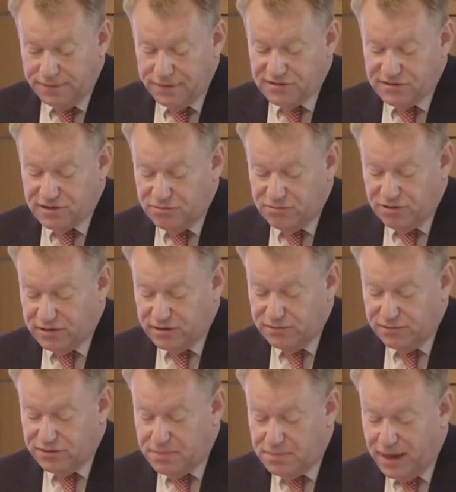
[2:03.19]
the subject
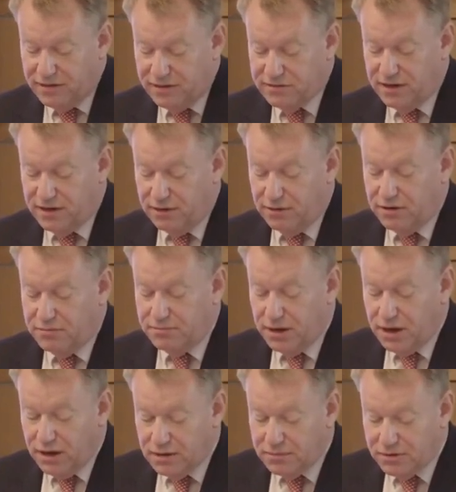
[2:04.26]
of debate in our own
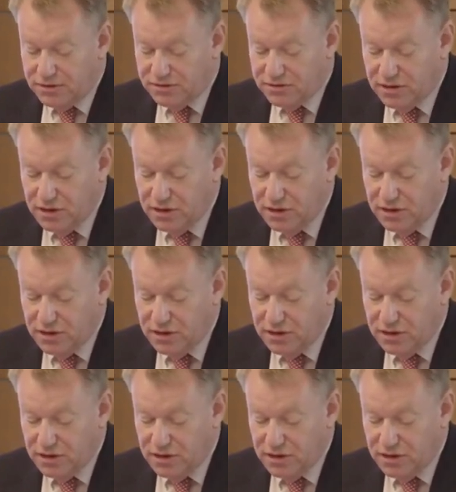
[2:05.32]
parliament,